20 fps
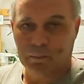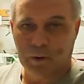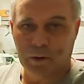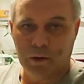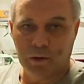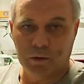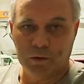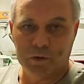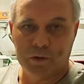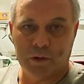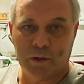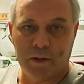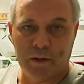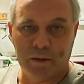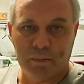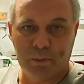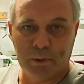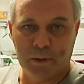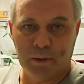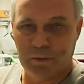my old
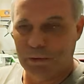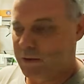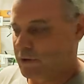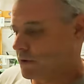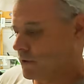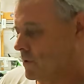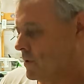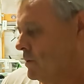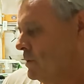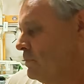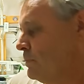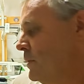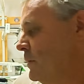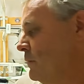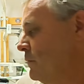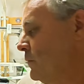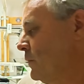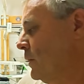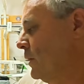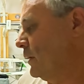transmitter which I've been
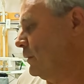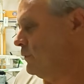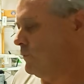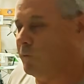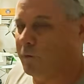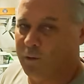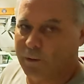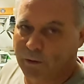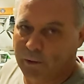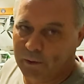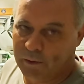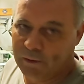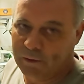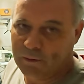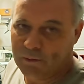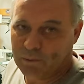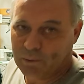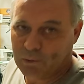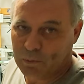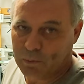flying for
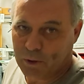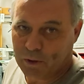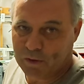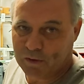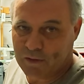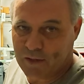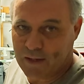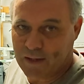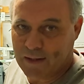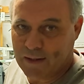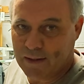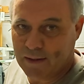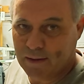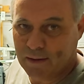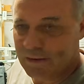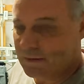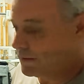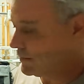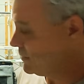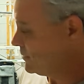almost 10
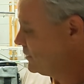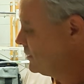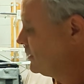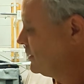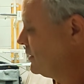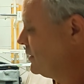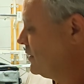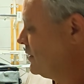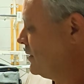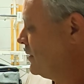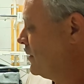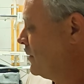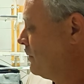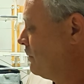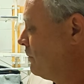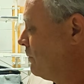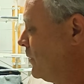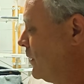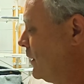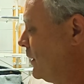years.
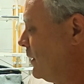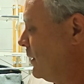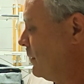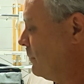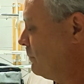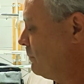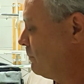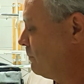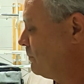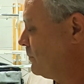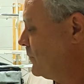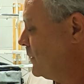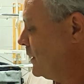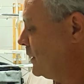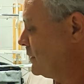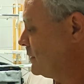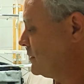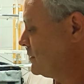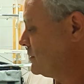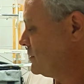
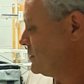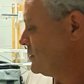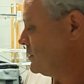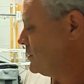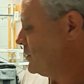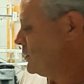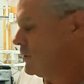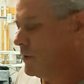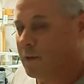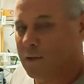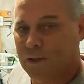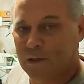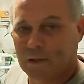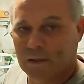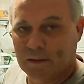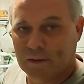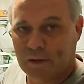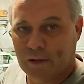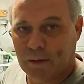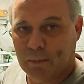X9D
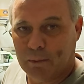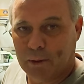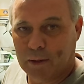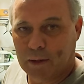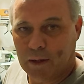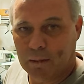has now been